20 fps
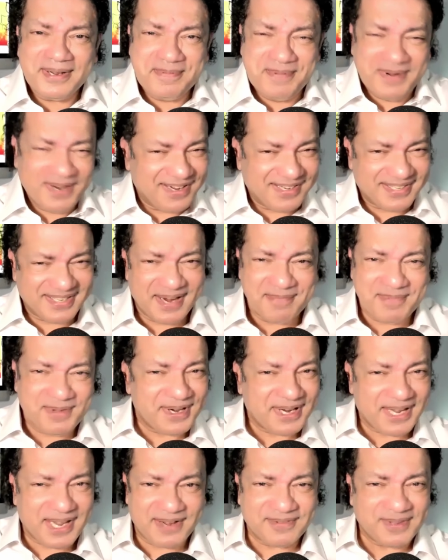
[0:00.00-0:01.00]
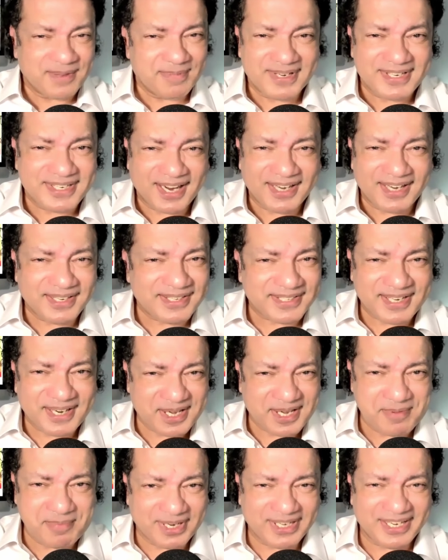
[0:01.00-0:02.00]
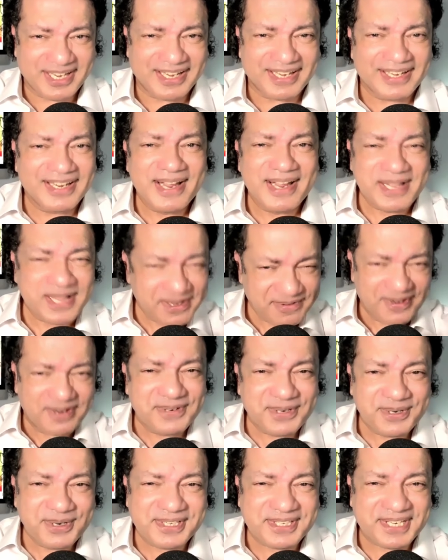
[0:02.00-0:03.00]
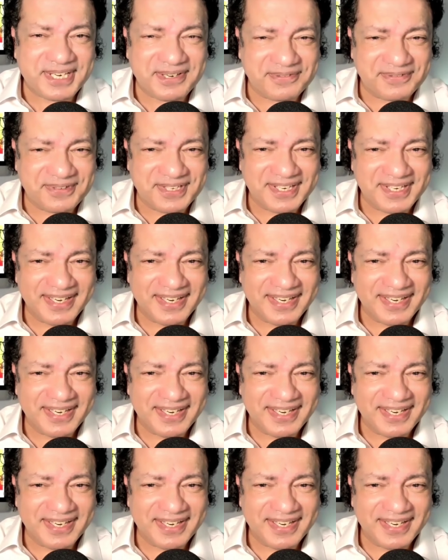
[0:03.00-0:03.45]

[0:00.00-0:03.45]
Because I'm going to give them the tightest huggy buggy they've ever received.